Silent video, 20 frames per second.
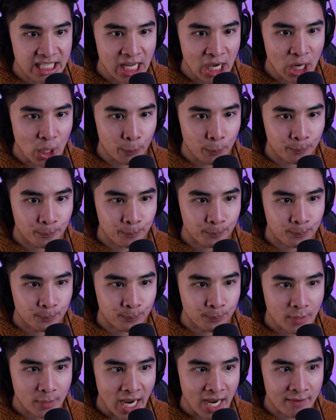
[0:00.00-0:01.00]
You know,
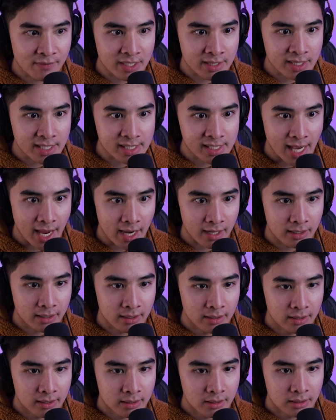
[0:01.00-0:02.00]
I have nothing to say.
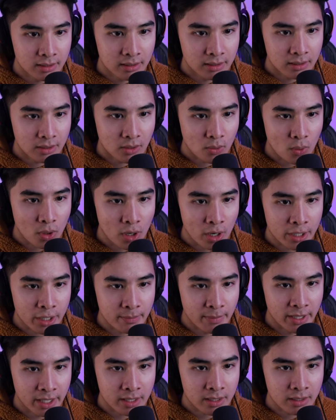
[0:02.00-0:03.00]
Where are
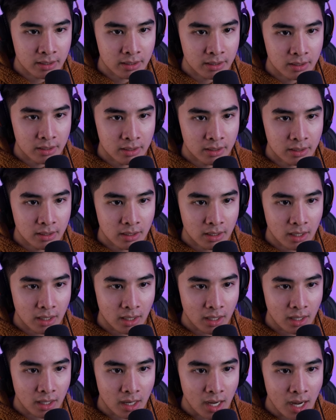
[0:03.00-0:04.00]
you, buddy?
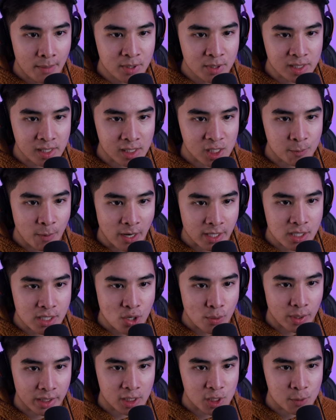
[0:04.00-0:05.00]
I'm just
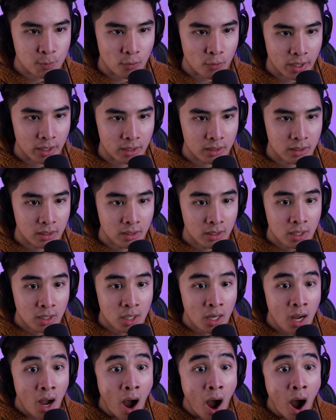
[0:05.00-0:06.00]
expecting you at this
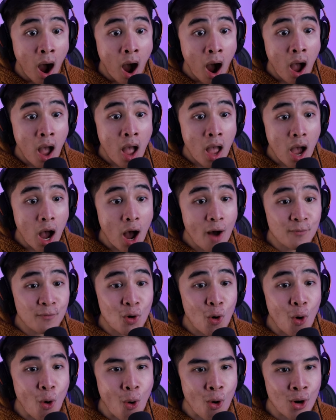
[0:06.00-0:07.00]
point.
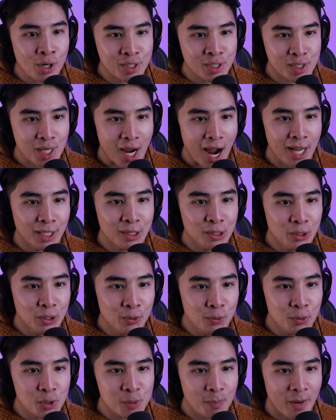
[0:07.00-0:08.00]
Of course
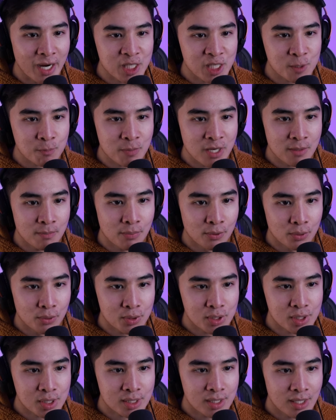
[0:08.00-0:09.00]
I lose my speed
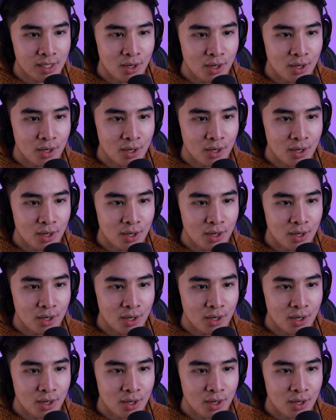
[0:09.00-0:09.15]
boost.